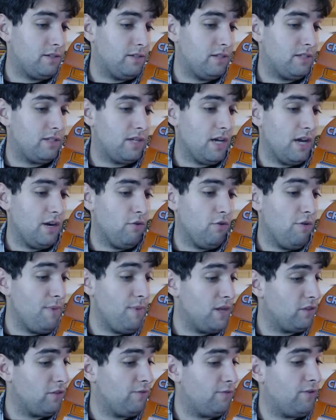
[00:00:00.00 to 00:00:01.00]
To decide who will
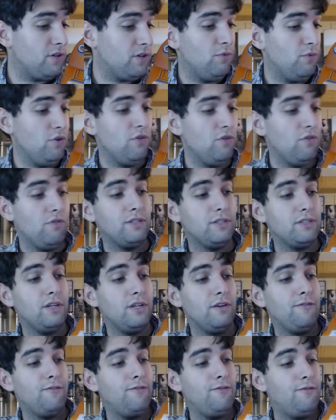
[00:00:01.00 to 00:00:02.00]
make the first move. Once
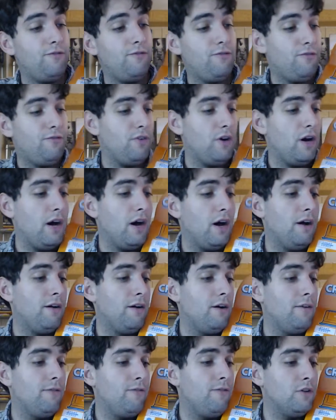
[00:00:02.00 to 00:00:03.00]
a
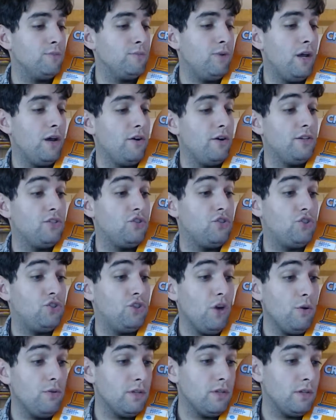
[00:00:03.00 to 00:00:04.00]
first player is
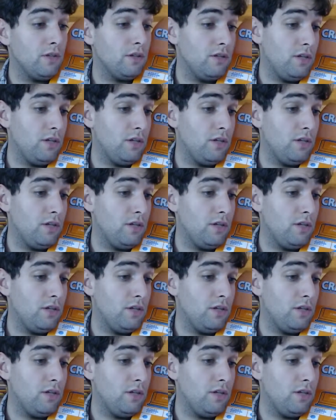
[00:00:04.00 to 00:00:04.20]
chosen,